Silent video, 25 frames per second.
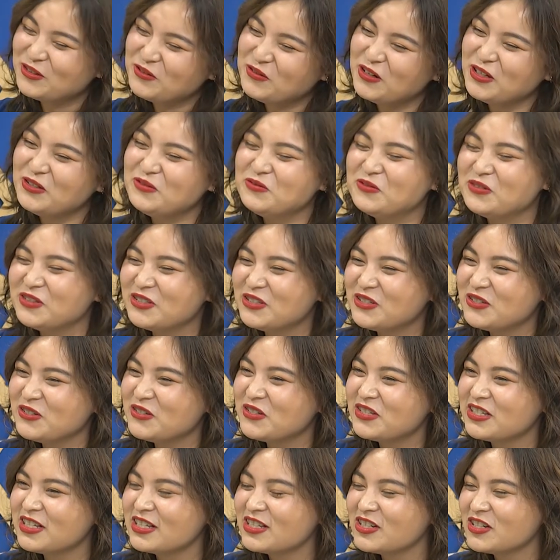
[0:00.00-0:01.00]
what would you
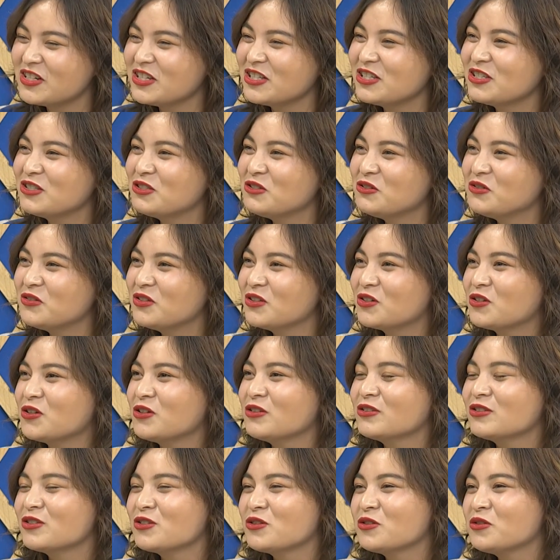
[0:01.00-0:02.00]
suggest to the
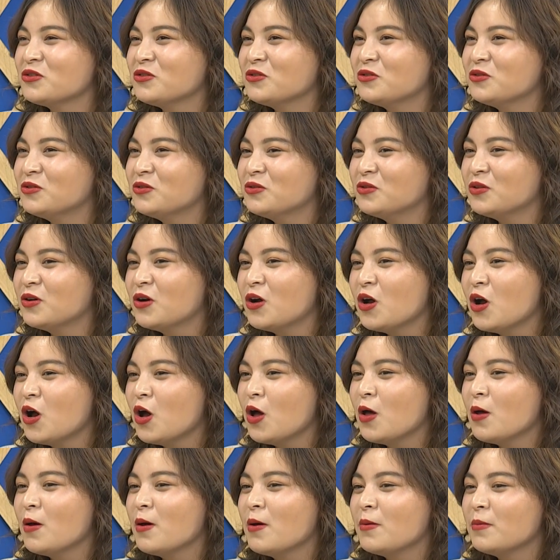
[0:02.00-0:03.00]
girls who
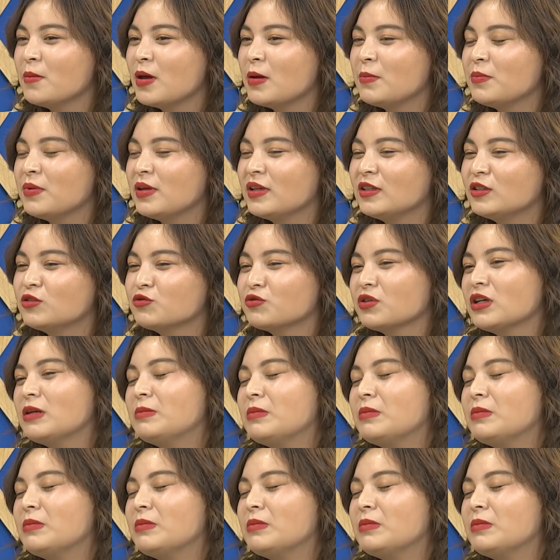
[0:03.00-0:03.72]
maybe dream